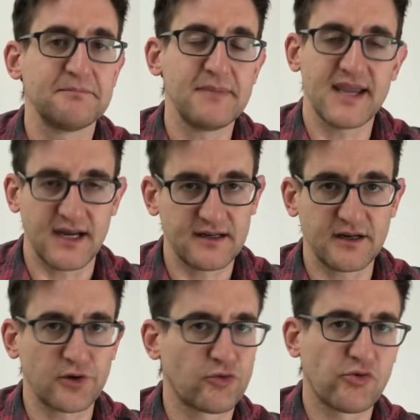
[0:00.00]
made
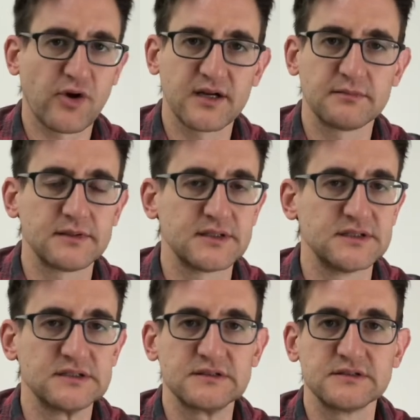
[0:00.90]
an
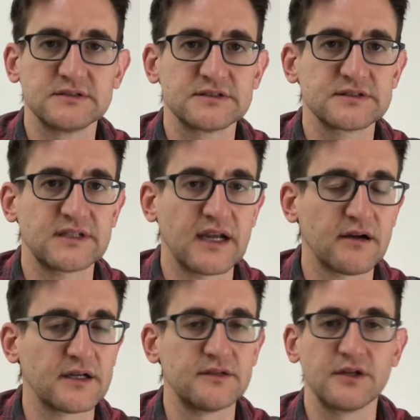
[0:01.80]
incredibly
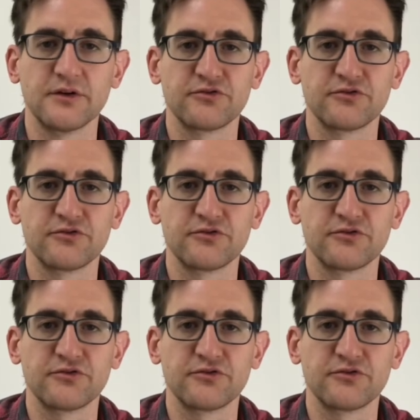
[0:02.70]
scary,